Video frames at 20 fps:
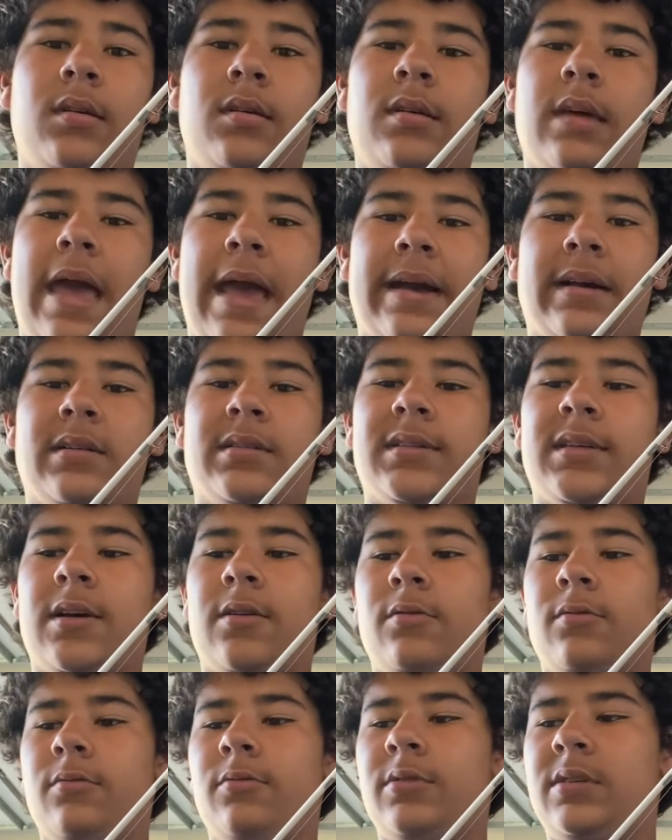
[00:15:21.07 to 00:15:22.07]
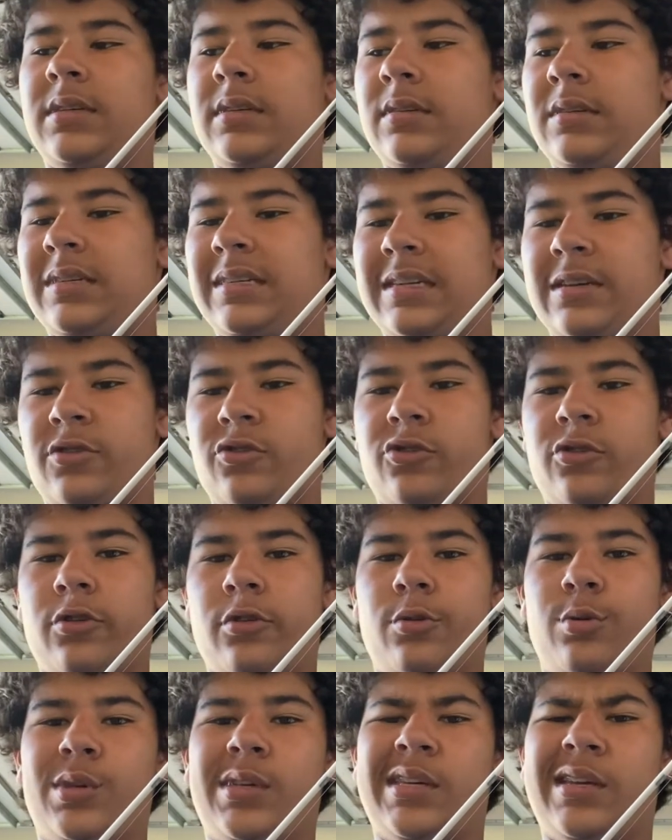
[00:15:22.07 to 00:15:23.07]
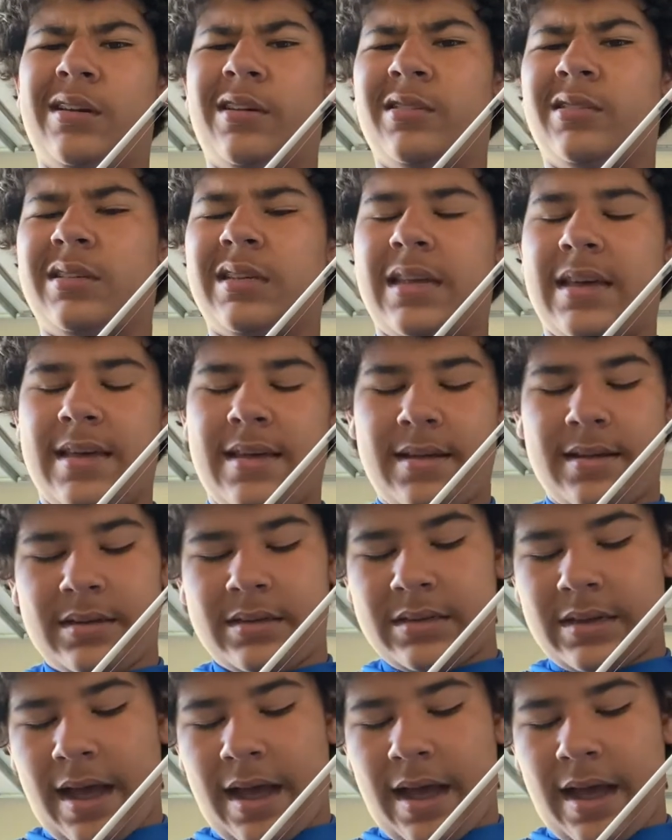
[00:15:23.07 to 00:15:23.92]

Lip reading: Axones, True Center Sticks.